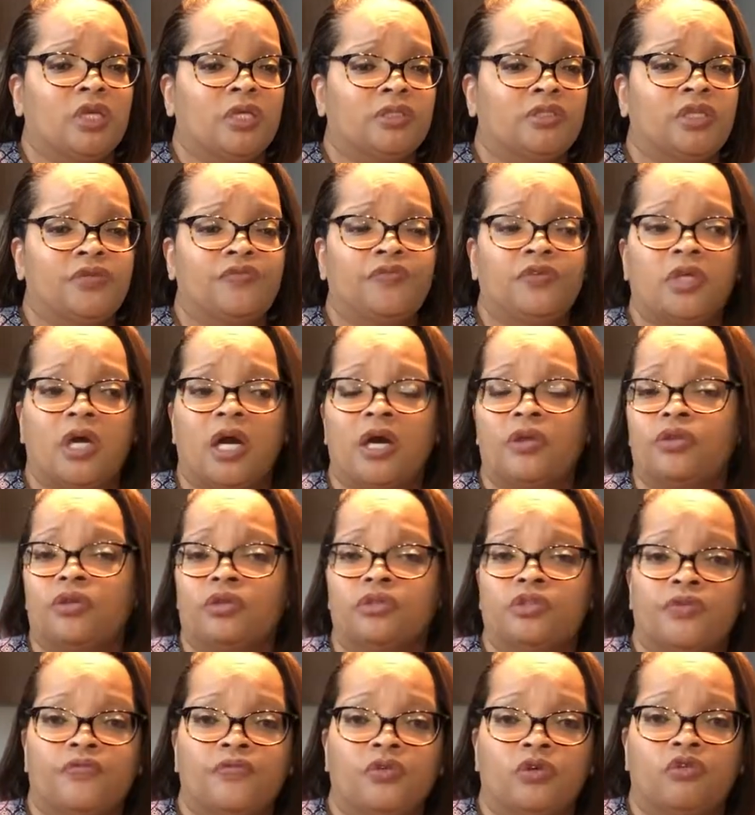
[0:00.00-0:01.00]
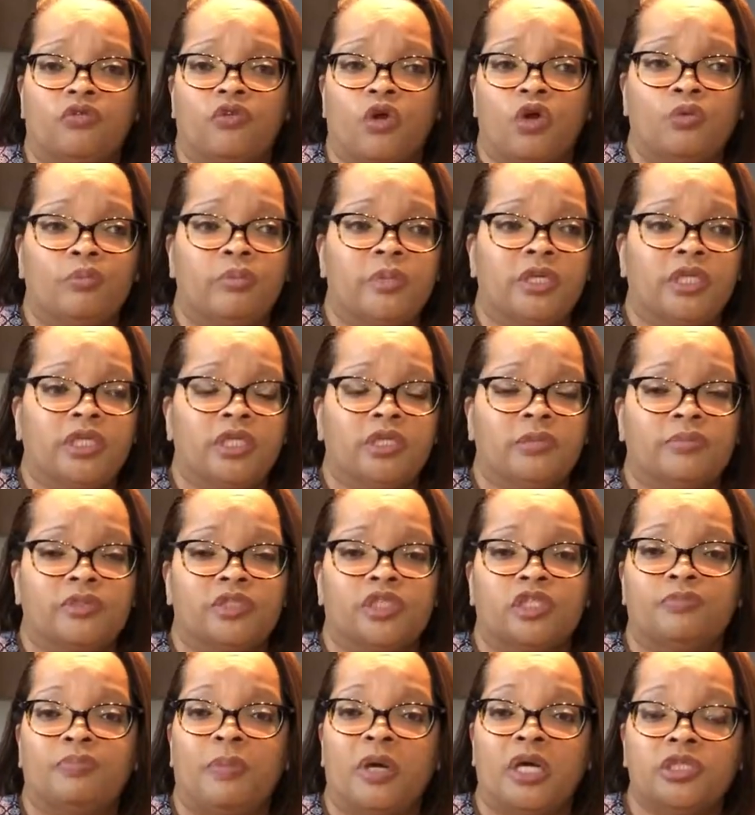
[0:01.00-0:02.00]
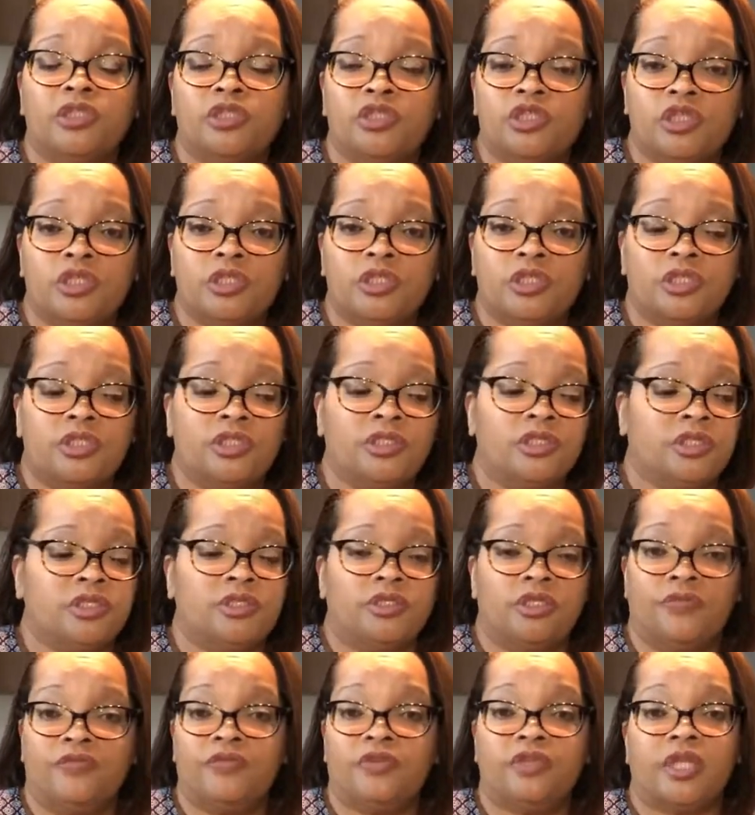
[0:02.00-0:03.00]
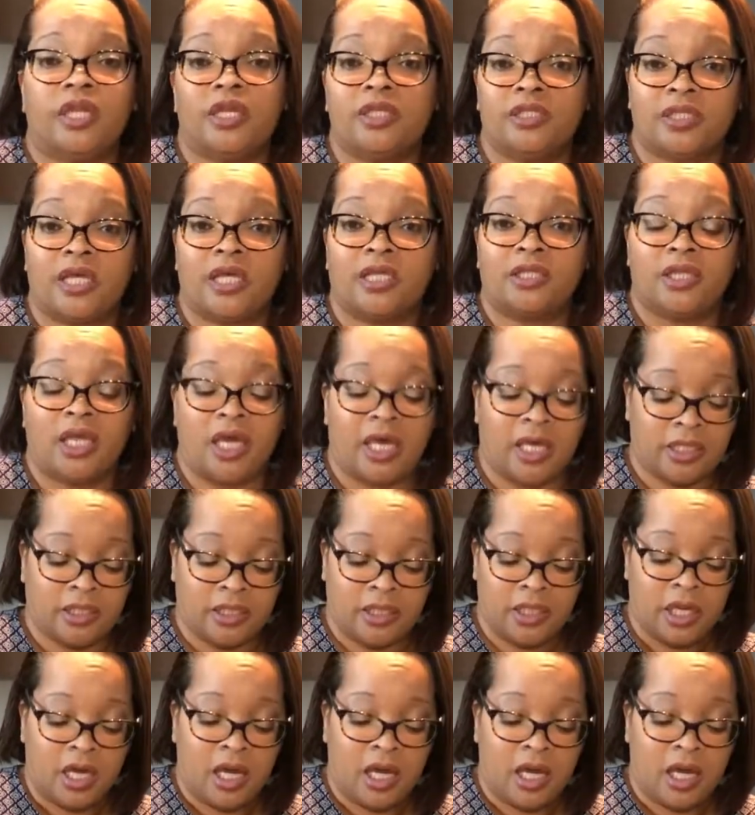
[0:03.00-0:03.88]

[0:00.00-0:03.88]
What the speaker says: different grow mediums, sponges and different things like that.